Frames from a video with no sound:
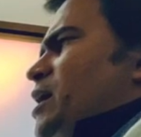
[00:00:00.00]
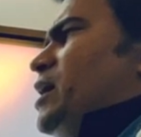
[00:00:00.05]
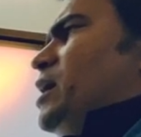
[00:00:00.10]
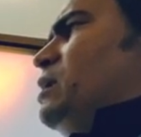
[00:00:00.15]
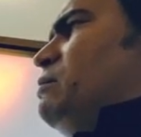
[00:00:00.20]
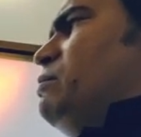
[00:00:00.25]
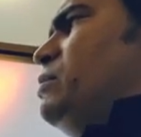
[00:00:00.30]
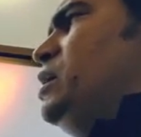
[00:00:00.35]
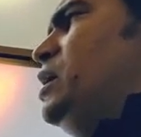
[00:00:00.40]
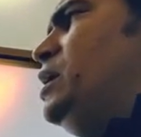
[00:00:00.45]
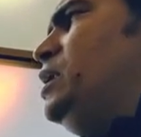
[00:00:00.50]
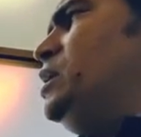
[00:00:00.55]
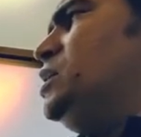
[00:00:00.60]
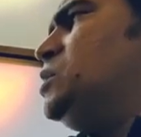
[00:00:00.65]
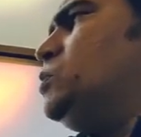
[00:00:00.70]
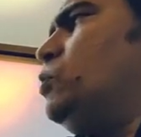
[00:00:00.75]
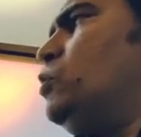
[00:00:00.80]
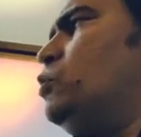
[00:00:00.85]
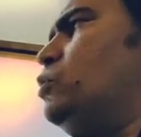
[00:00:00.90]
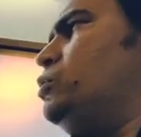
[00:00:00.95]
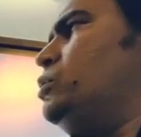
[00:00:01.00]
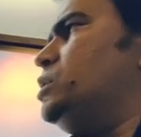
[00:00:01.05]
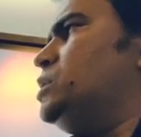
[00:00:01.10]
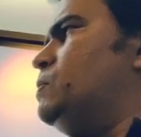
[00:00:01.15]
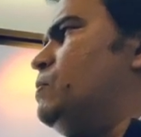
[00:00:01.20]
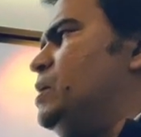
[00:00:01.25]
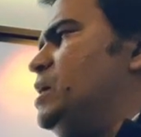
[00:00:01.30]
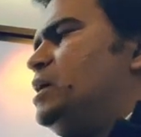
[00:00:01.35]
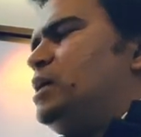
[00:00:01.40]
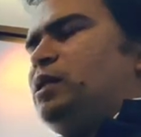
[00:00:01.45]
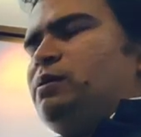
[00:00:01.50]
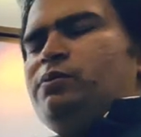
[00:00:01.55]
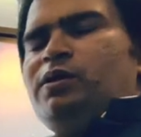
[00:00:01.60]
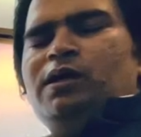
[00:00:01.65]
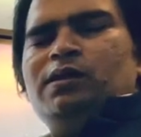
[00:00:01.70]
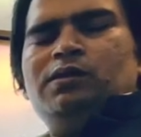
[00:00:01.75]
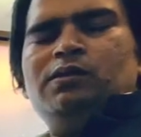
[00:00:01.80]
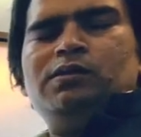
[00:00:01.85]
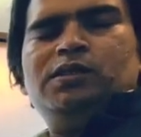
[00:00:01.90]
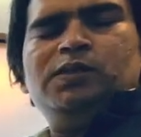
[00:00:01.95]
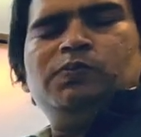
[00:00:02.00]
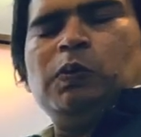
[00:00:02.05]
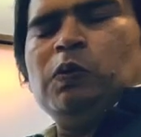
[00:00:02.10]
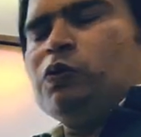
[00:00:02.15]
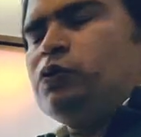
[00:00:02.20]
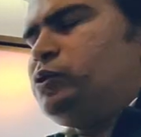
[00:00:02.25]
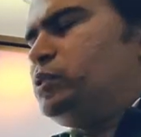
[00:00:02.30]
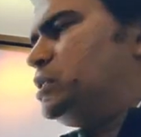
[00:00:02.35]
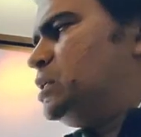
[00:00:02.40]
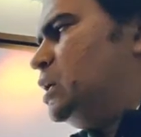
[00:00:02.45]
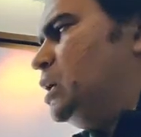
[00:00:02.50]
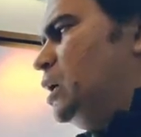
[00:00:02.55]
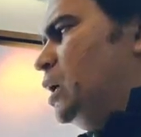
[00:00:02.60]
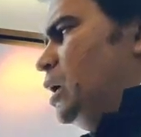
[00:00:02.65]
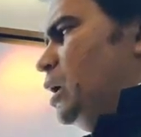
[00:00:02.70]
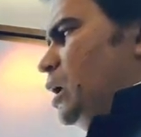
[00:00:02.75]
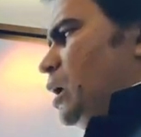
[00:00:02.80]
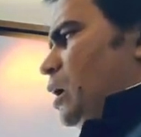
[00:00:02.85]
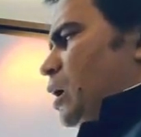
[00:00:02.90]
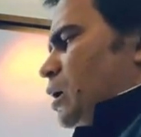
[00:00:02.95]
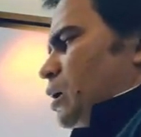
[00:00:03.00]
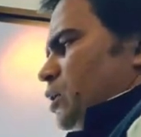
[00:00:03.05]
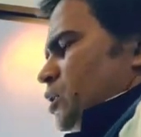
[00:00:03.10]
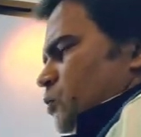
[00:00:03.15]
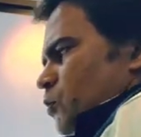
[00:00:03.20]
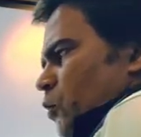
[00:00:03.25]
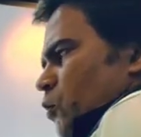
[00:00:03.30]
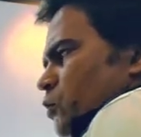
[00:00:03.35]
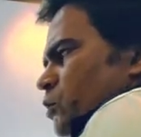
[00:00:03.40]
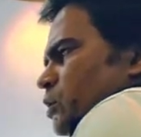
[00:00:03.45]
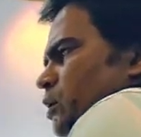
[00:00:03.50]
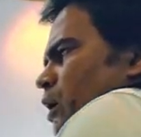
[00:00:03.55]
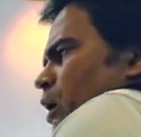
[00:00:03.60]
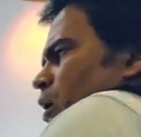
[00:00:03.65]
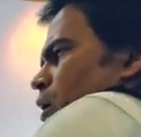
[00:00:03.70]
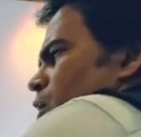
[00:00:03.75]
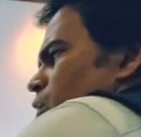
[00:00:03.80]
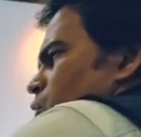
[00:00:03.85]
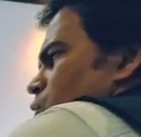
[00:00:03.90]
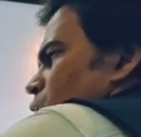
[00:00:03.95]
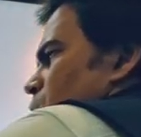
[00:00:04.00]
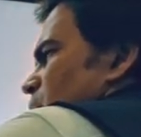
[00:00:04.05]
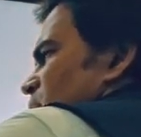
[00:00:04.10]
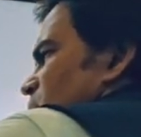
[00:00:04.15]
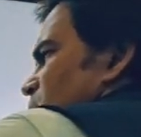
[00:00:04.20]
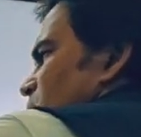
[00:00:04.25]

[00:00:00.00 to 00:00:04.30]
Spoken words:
can be any sports, B can be other sports. So let's